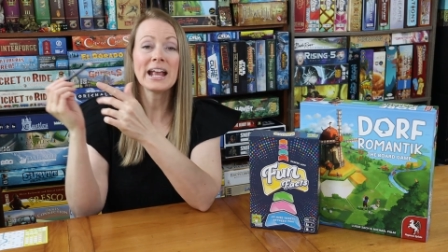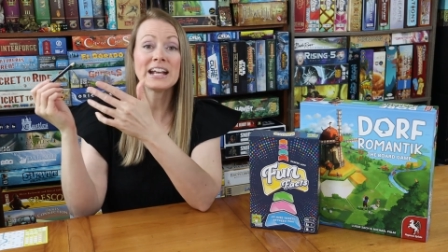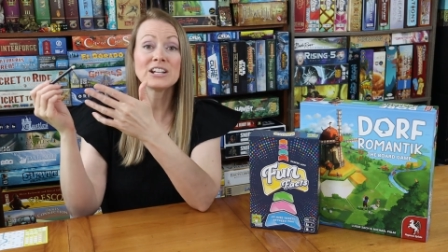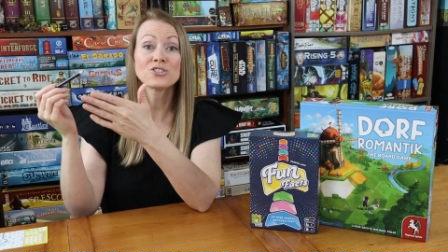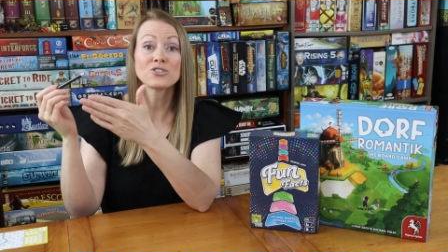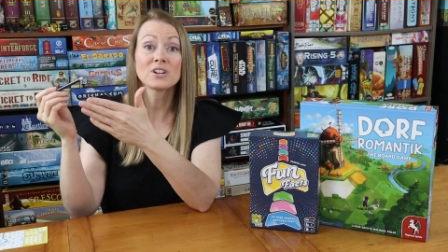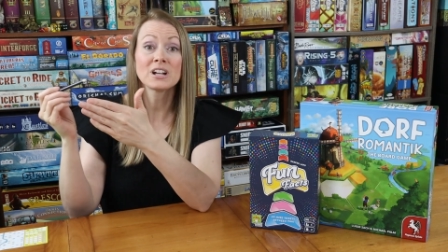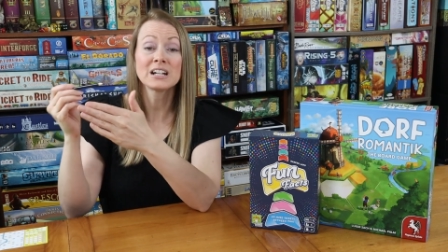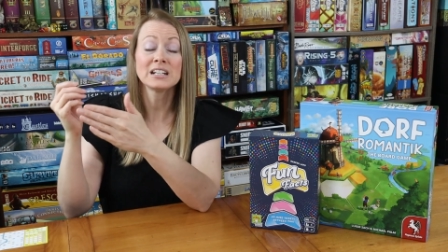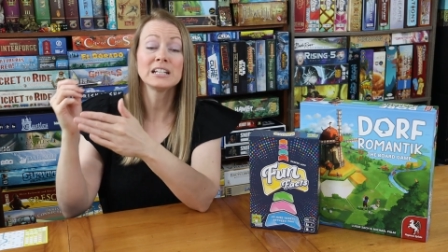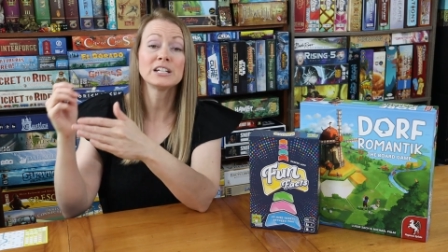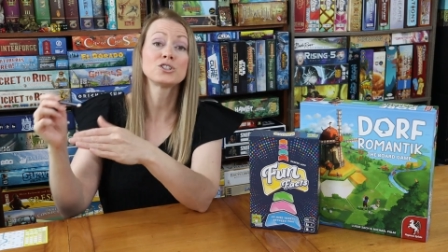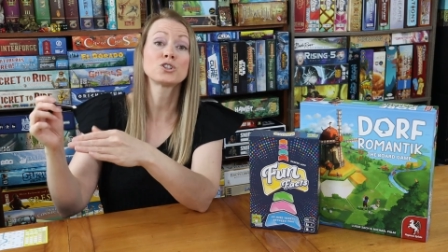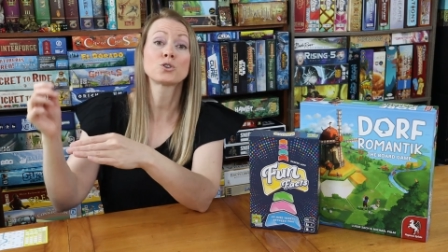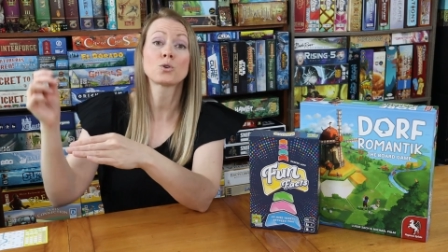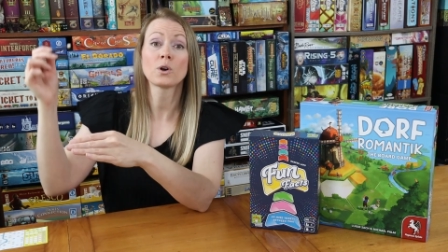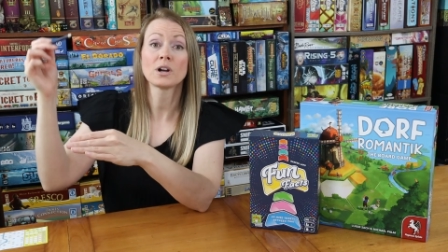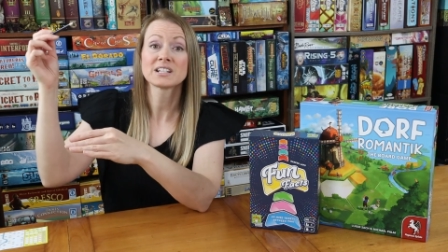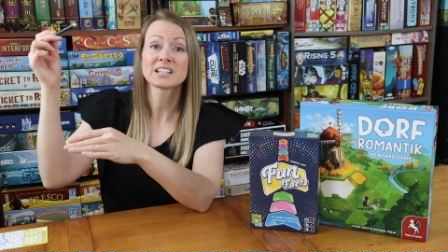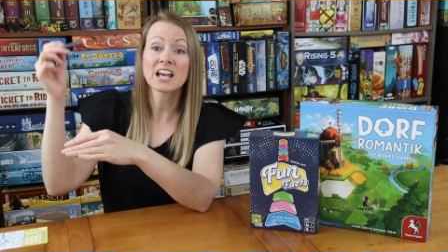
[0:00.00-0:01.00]
and you're not allowed to
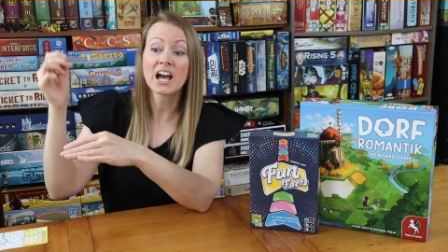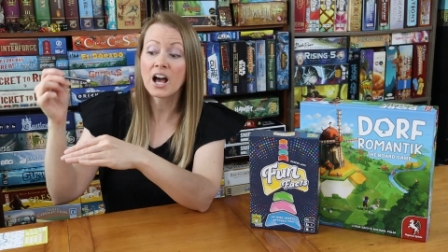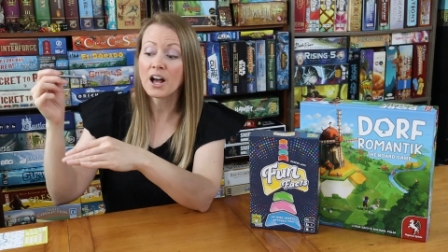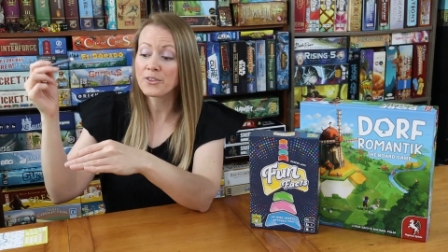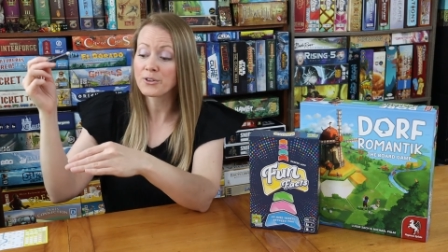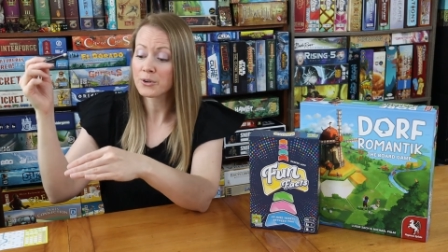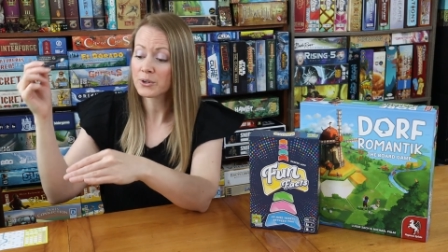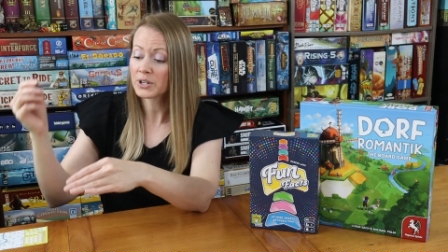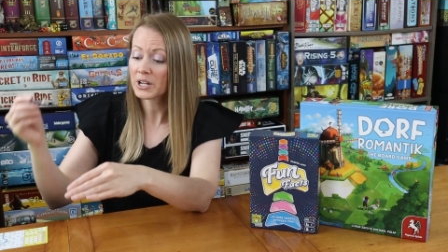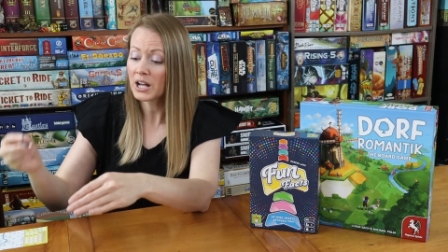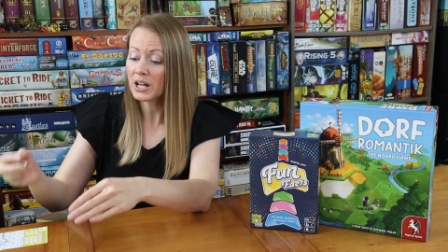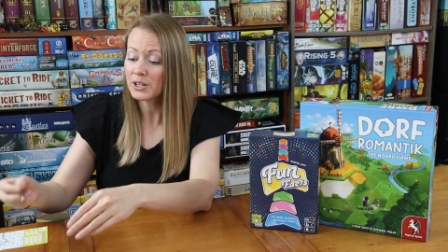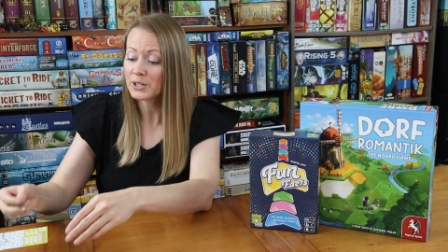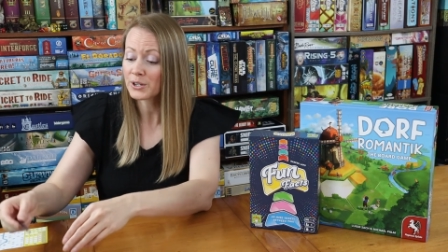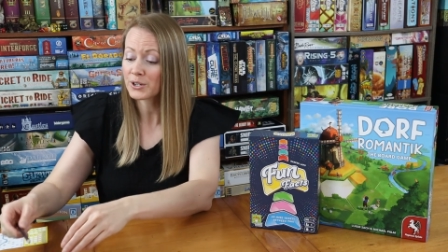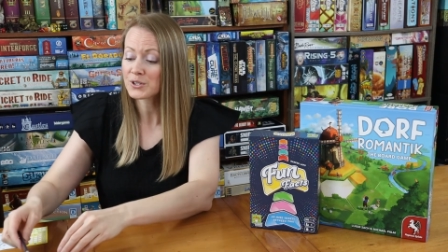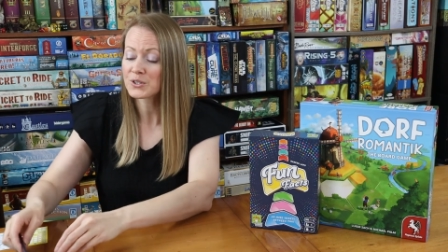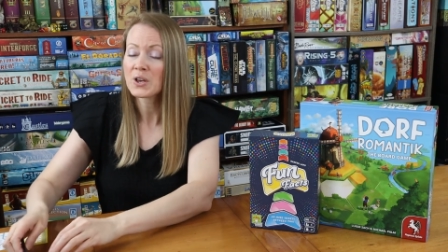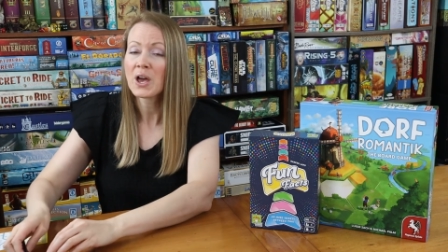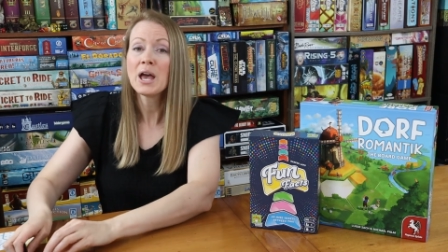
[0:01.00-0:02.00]
cross other
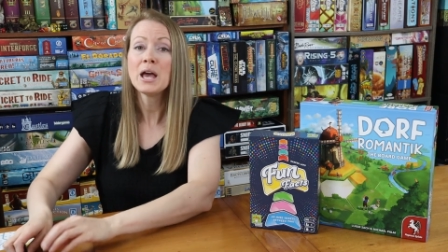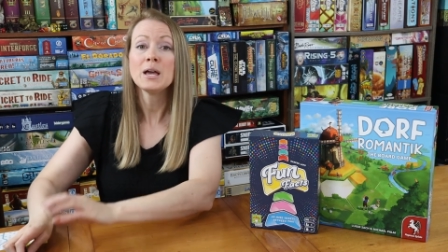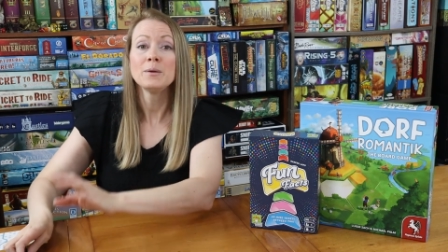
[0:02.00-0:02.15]
colors,